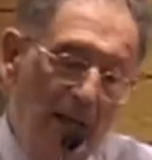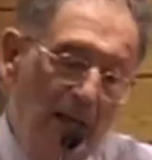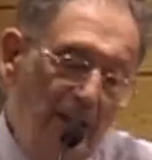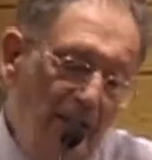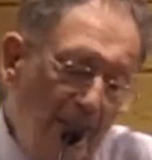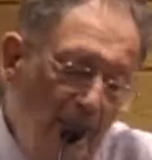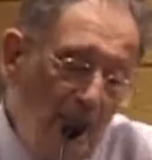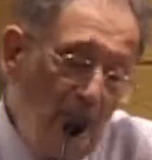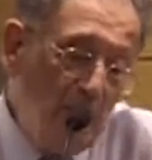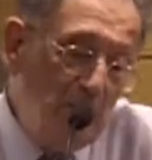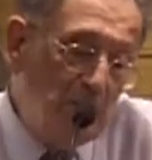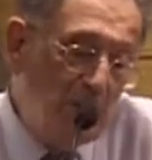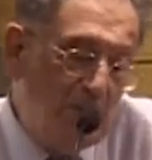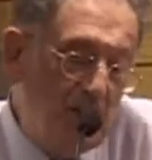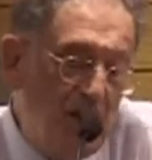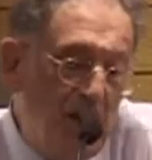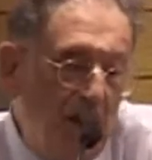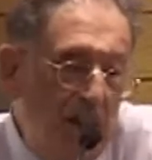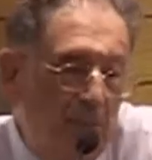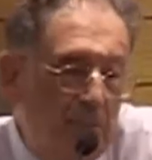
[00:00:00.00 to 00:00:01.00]
And then you
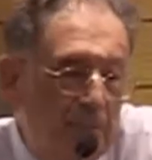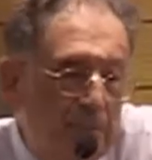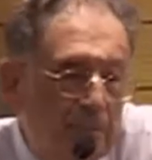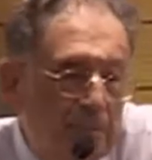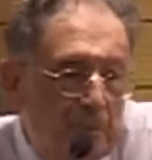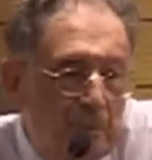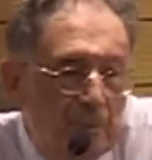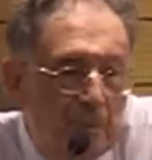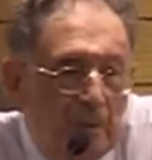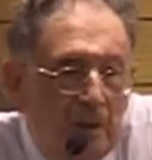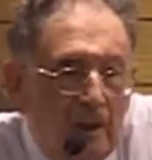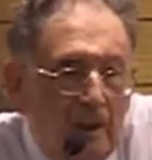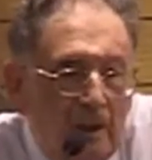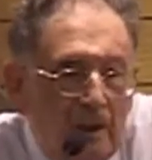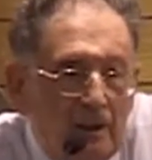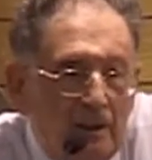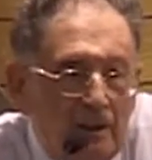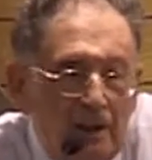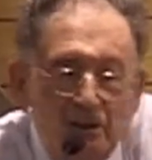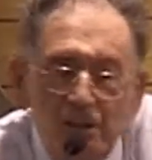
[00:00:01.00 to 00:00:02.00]
see
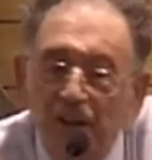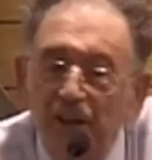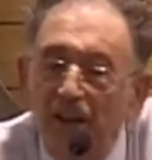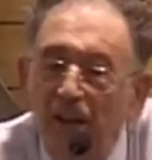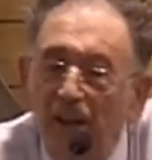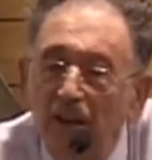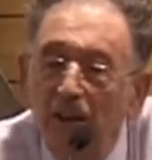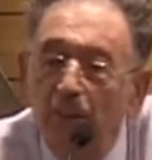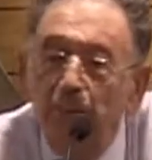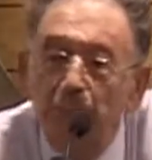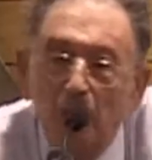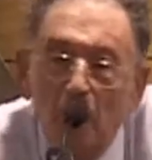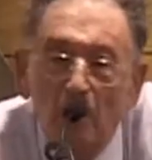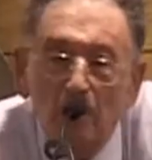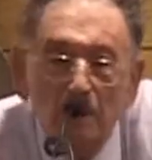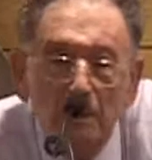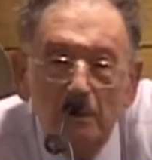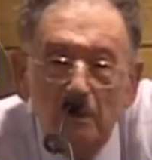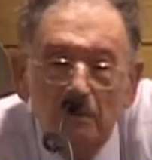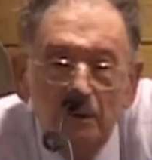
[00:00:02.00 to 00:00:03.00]
there's another
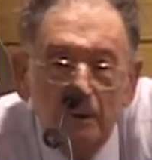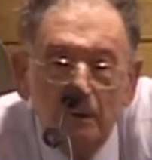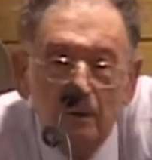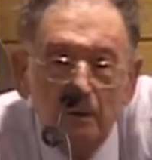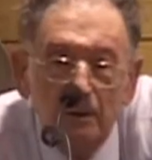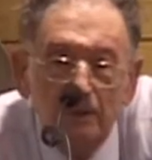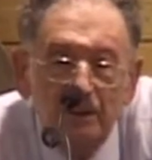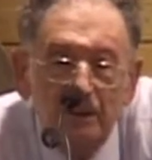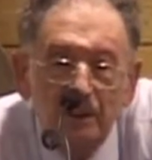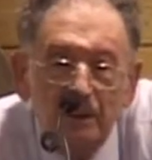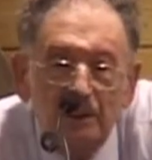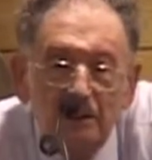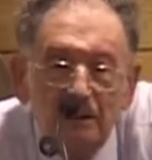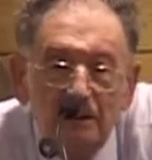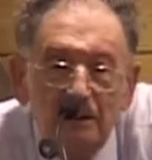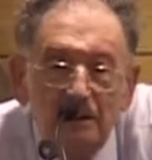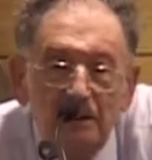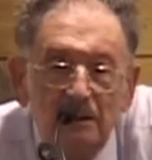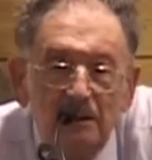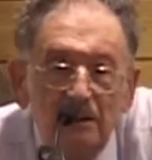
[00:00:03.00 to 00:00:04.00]
problem of
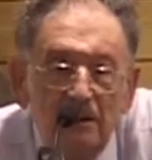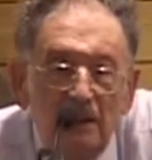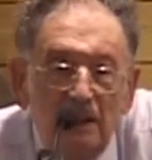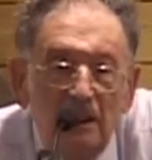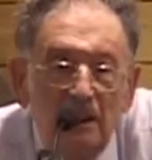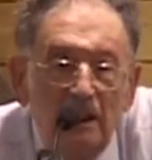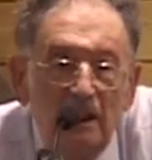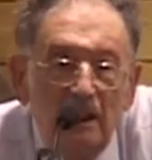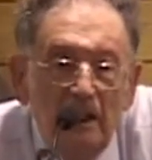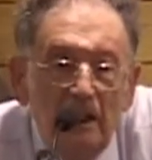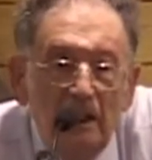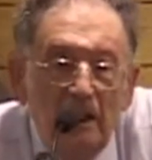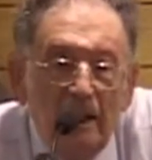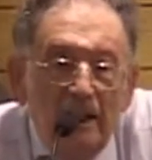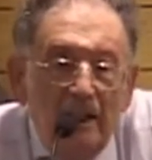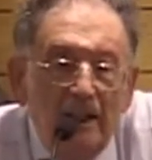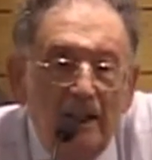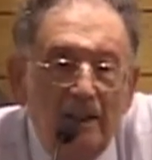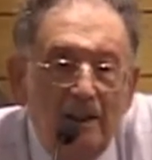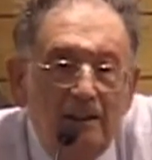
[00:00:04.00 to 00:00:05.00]
equivalence
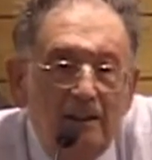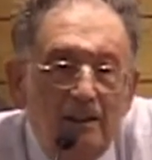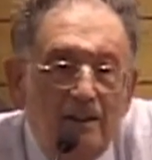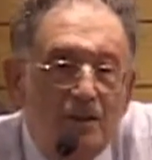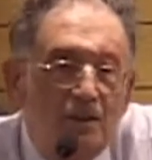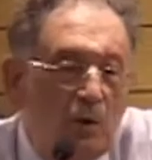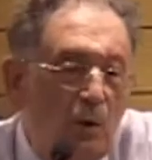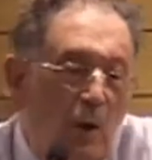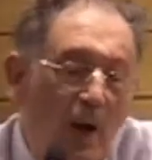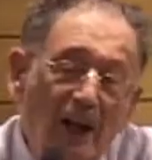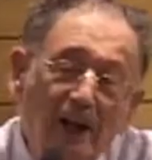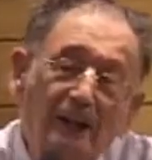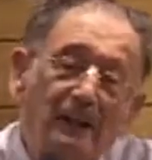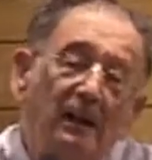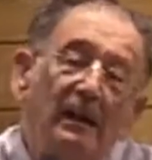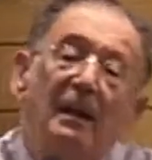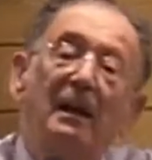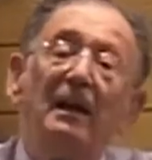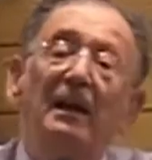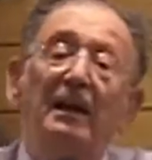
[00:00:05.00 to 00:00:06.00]
it is
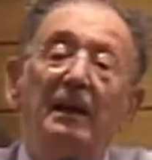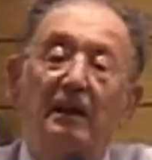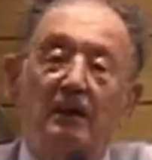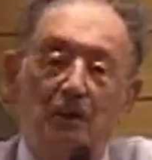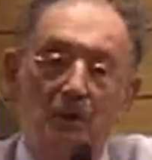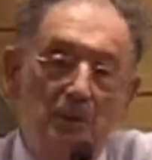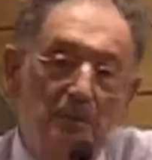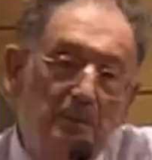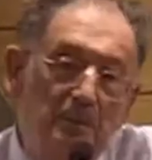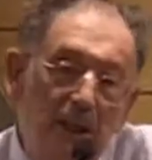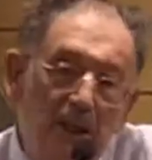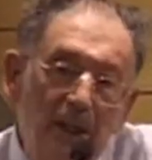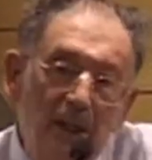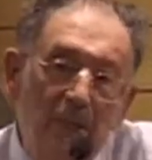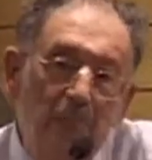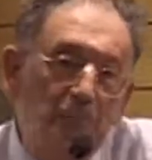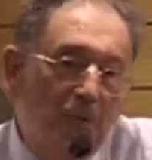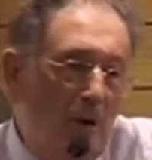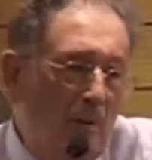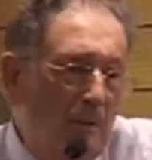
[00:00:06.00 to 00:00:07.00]
quite clear to
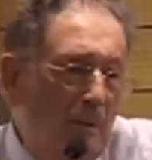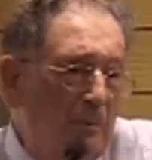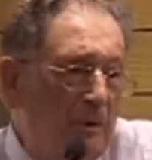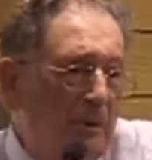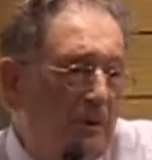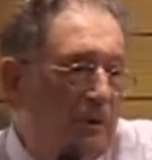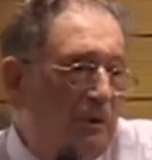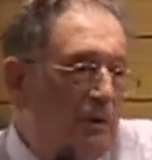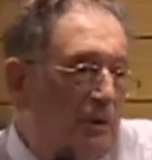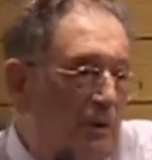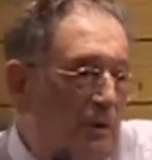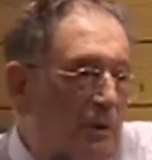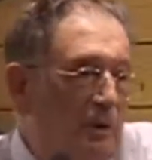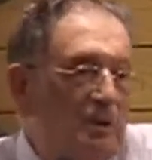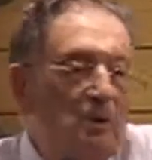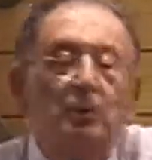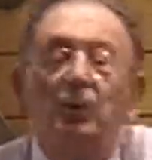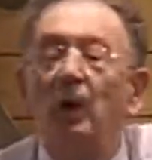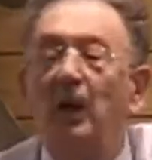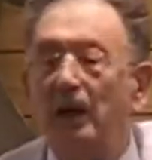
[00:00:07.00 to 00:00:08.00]
me, probably to you
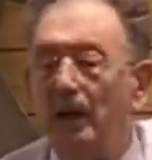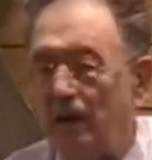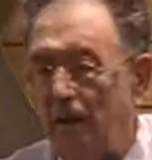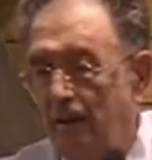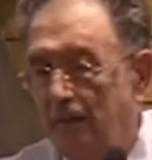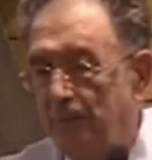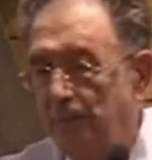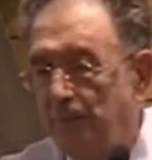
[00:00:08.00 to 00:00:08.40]
as well,